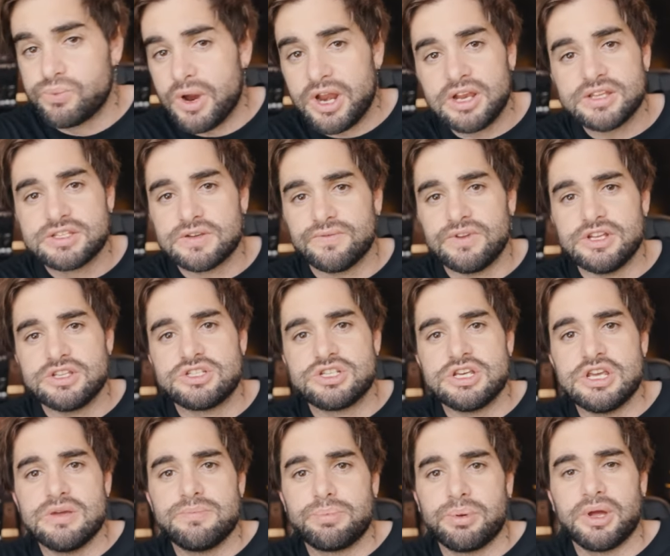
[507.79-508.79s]
relatively
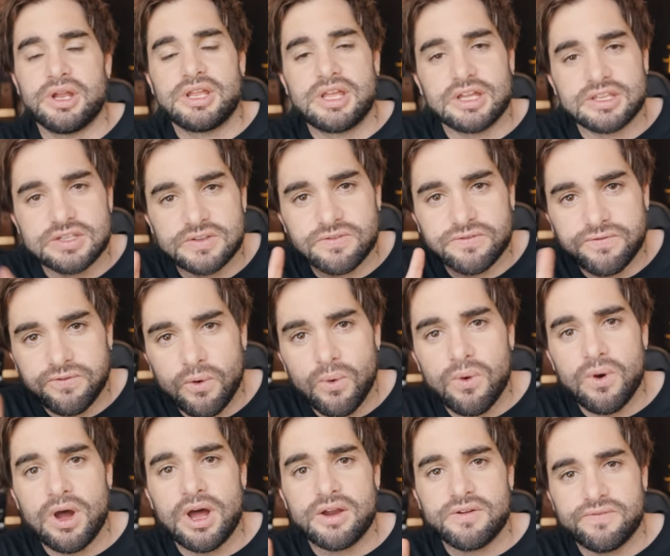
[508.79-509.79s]
cheap, it gets
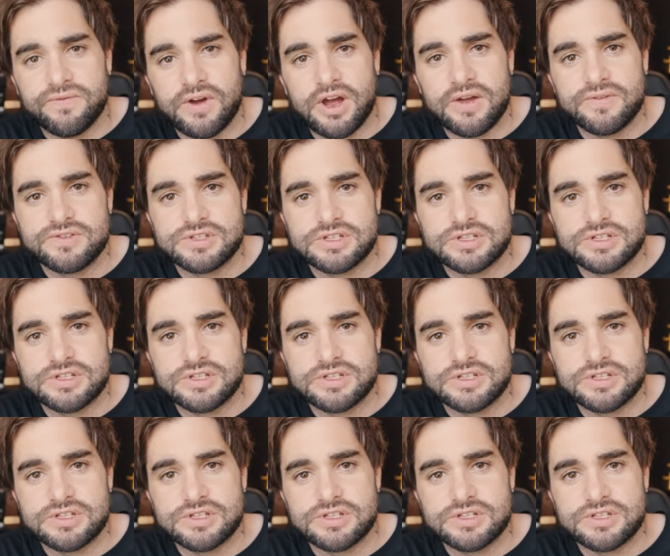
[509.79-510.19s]
four out of five